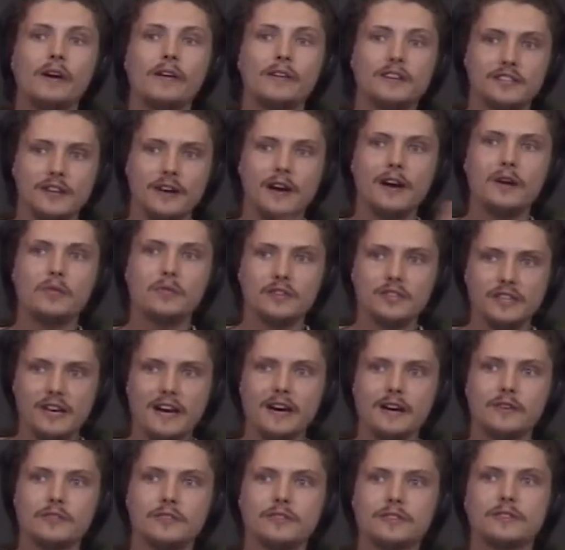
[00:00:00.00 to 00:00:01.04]
whereas i was
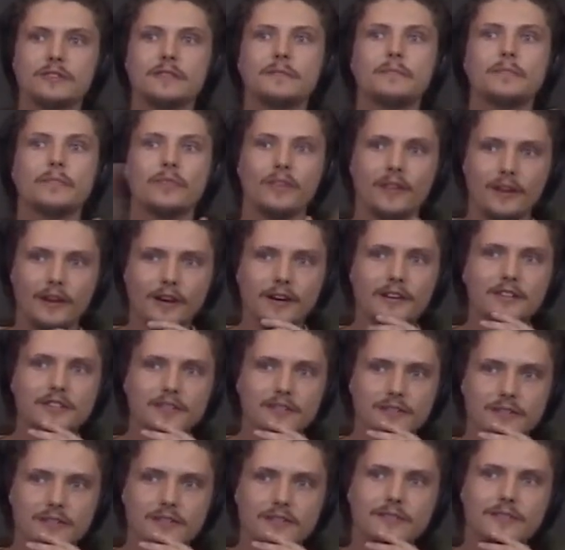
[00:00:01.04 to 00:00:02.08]
out yeah you were out, i
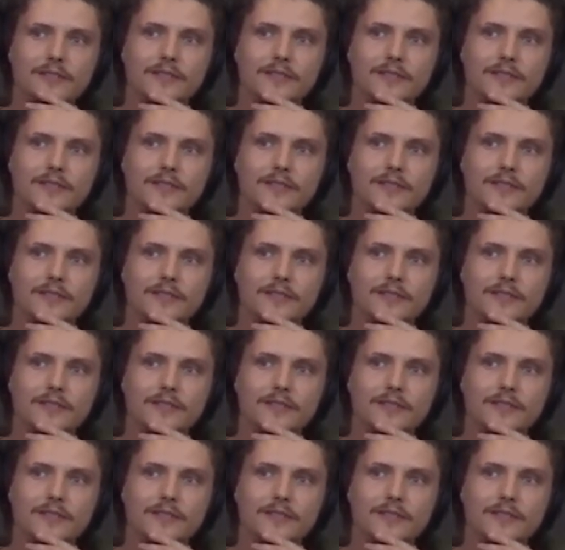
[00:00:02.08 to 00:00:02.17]
see